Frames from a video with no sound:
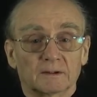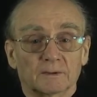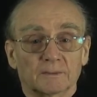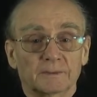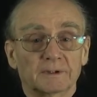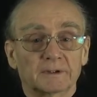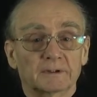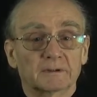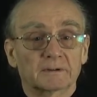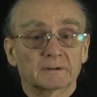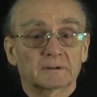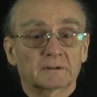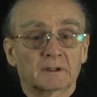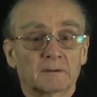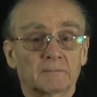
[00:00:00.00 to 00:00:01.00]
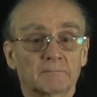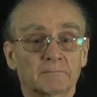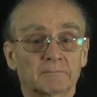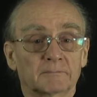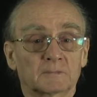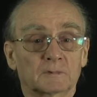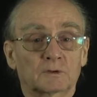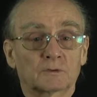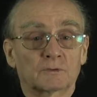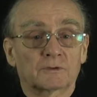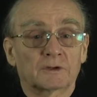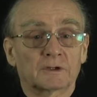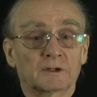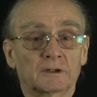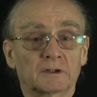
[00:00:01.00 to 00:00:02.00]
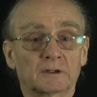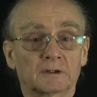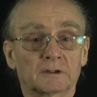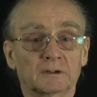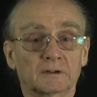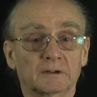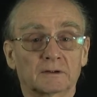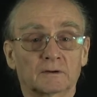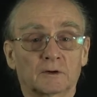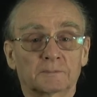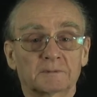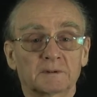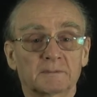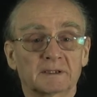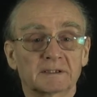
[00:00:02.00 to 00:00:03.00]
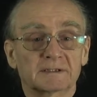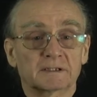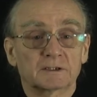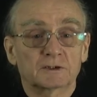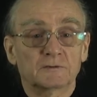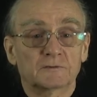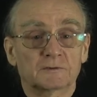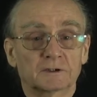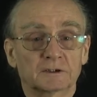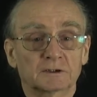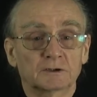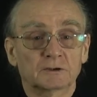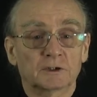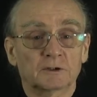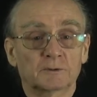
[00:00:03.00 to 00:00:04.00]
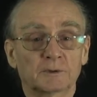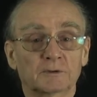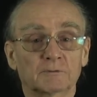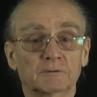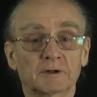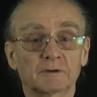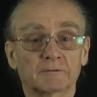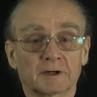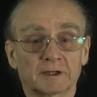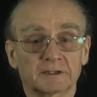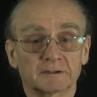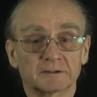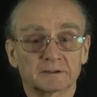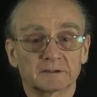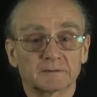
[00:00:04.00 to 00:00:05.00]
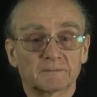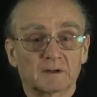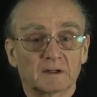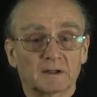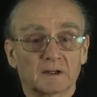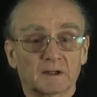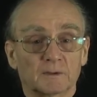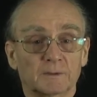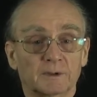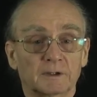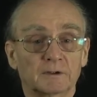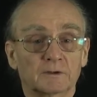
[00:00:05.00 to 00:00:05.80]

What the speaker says: we come to the optimization function and we rewrite it. We